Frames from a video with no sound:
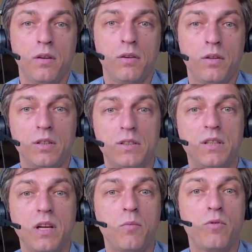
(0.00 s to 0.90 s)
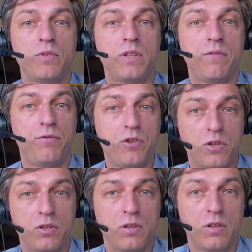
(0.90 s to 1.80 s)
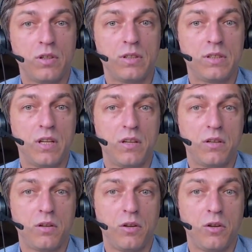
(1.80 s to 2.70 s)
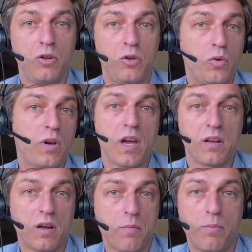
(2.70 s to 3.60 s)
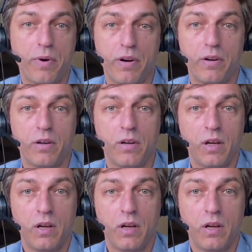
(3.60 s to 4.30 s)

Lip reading: Here are some of the features that you can compare.